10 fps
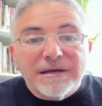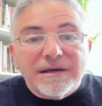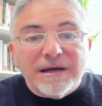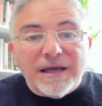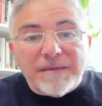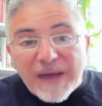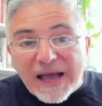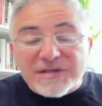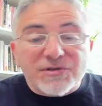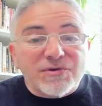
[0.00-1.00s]
a
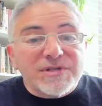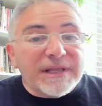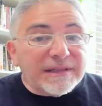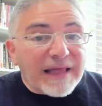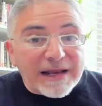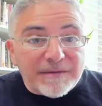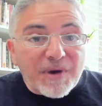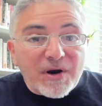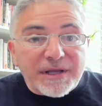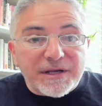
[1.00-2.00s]
master's in Latin
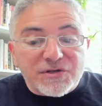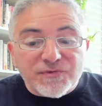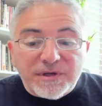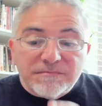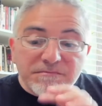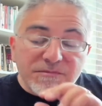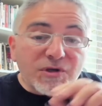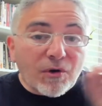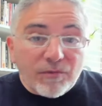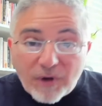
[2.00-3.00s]
American history,
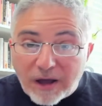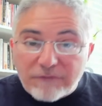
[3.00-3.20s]
so not